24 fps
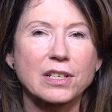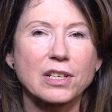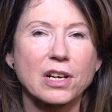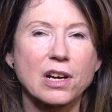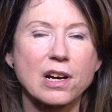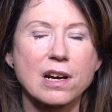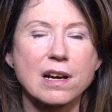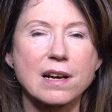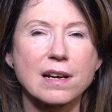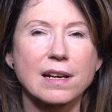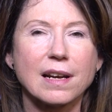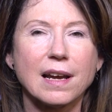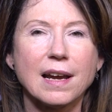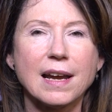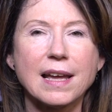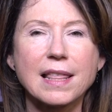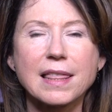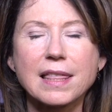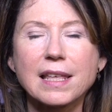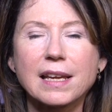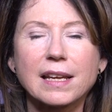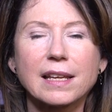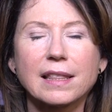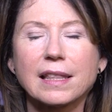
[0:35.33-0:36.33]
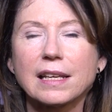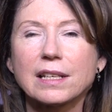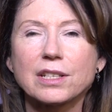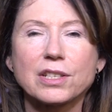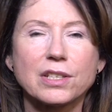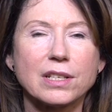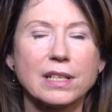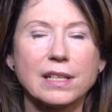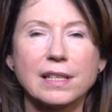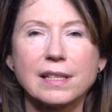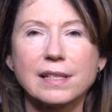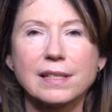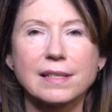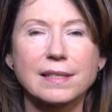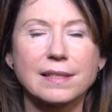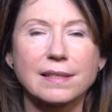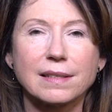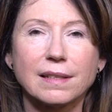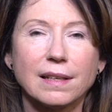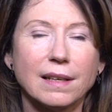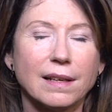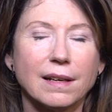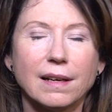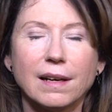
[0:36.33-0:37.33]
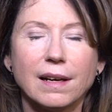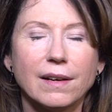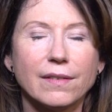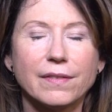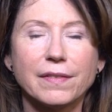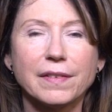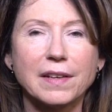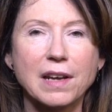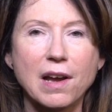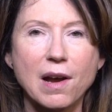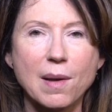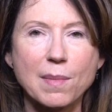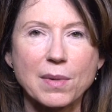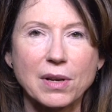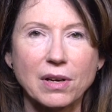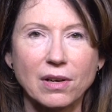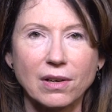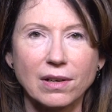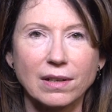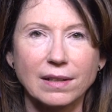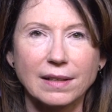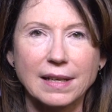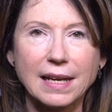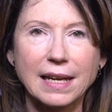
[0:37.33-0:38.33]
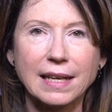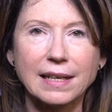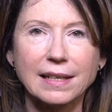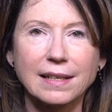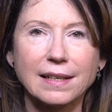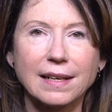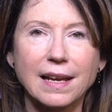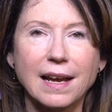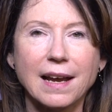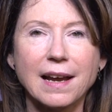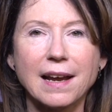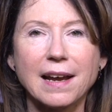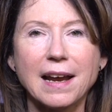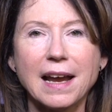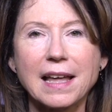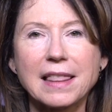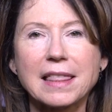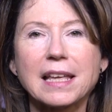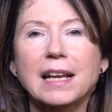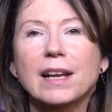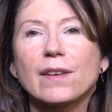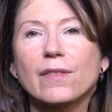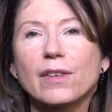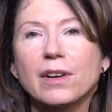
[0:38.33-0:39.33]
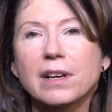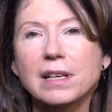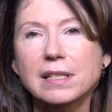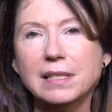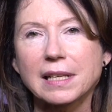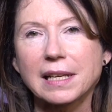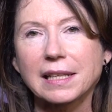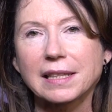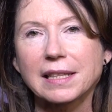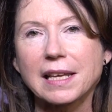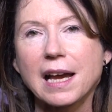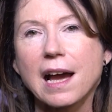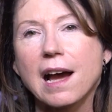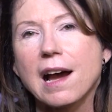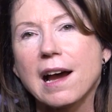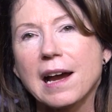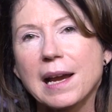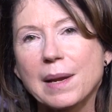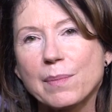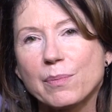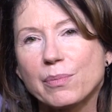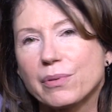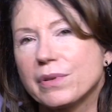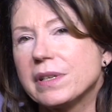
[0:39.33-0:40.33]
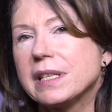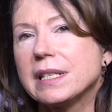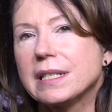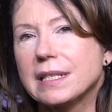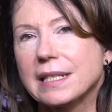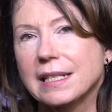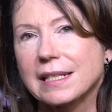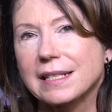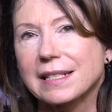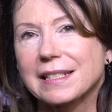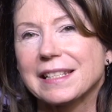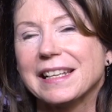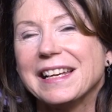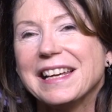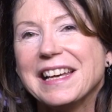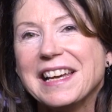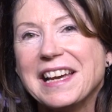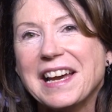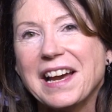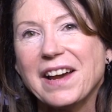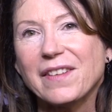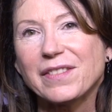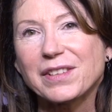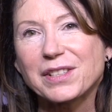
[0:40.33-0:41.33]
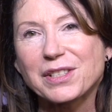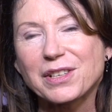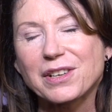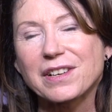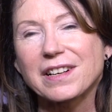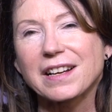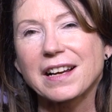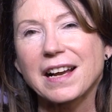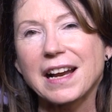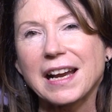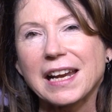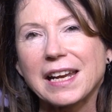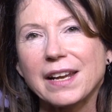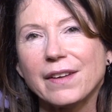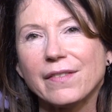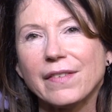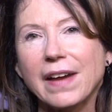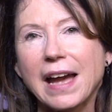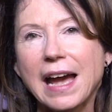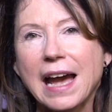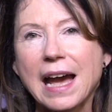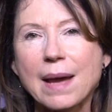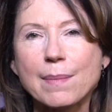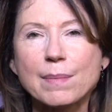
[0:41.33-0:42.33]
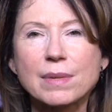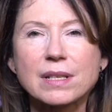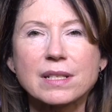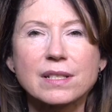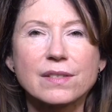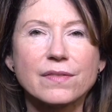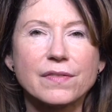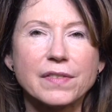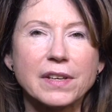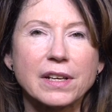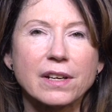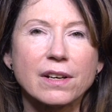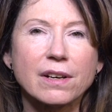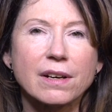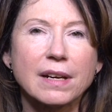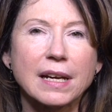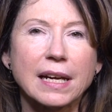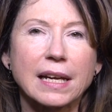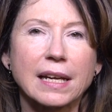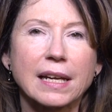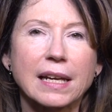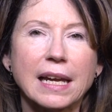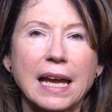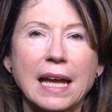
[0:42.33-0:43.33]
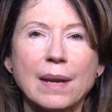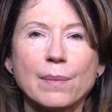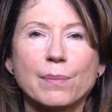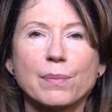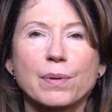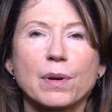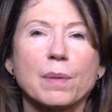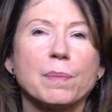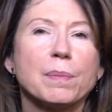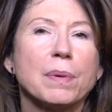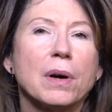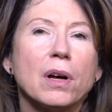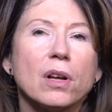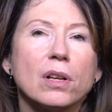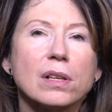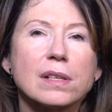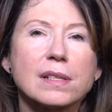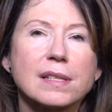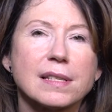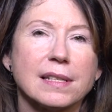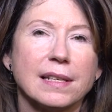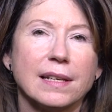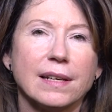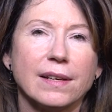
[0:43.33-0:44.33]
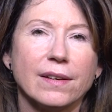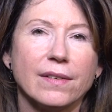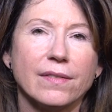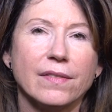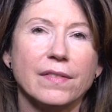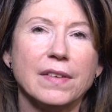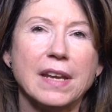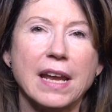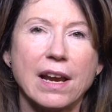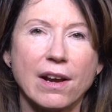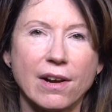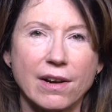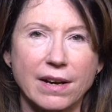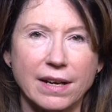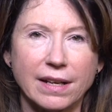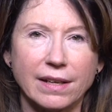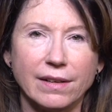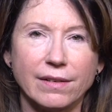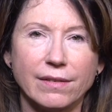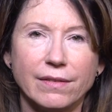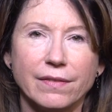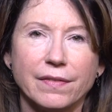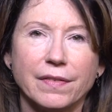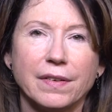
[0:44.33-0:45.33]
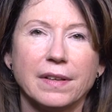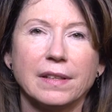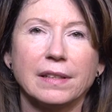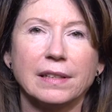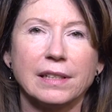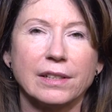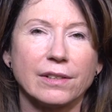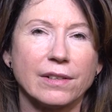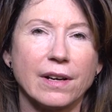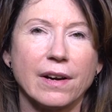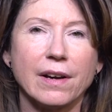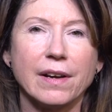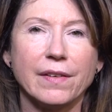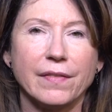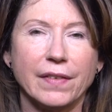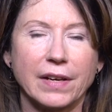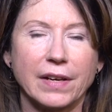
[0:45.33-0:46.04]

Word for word: Tartt. I think that she's phenomenal, and uh, I think of her as like the high priestess of a certain kind of atmospheric and propulsive narrative literary